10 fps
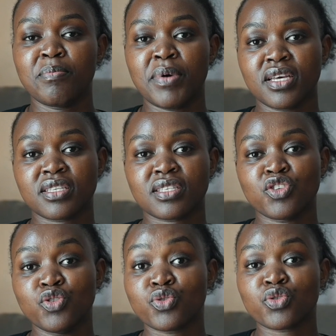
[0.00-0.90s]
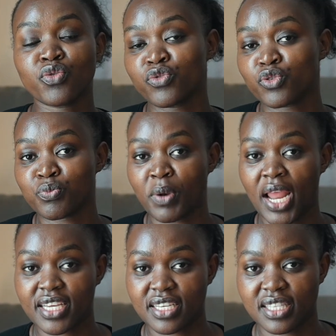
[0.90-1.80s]
best use of those
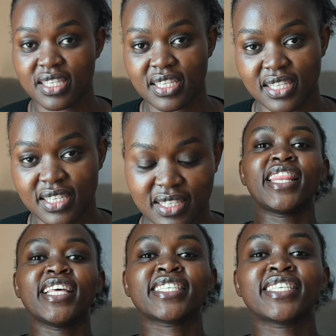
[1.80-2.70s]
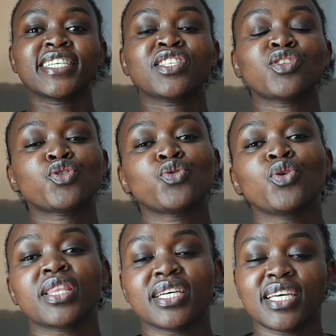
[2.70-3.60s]
plugins. The sixth
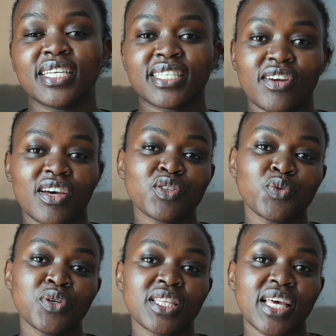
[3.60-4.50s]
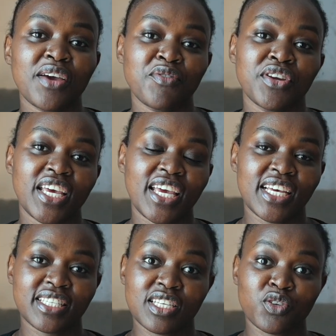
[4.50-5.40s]
tool that I interact with every day
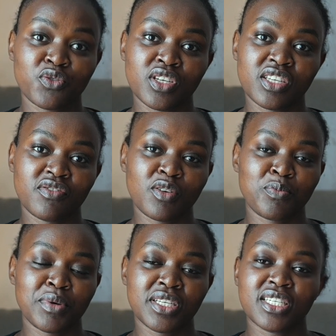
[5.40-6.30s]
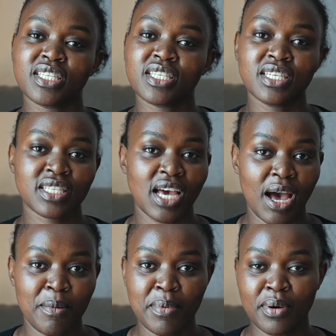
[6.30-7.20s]
as a software development is
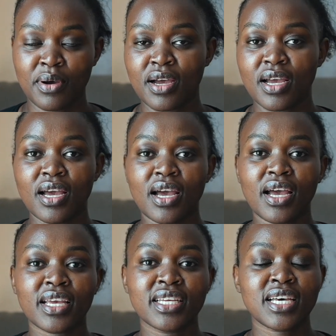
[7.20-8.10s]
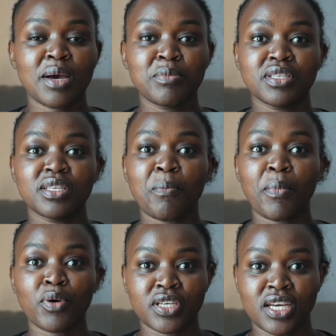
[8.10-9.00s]
GitHub. GitHub is
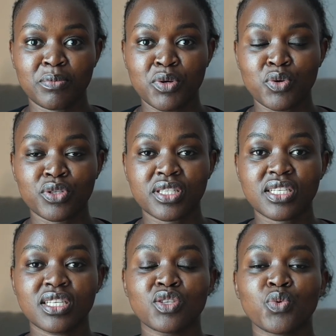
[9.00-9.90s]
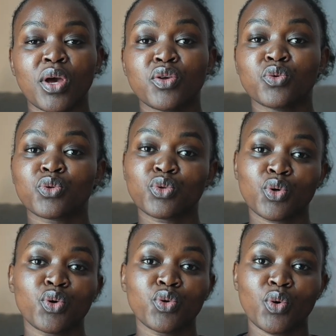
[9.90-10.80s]
important because this is where you
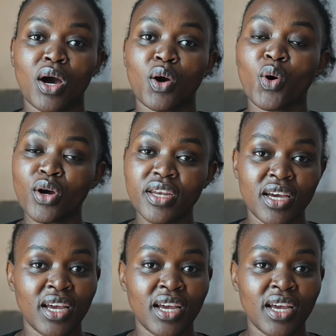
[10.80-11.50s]
store your code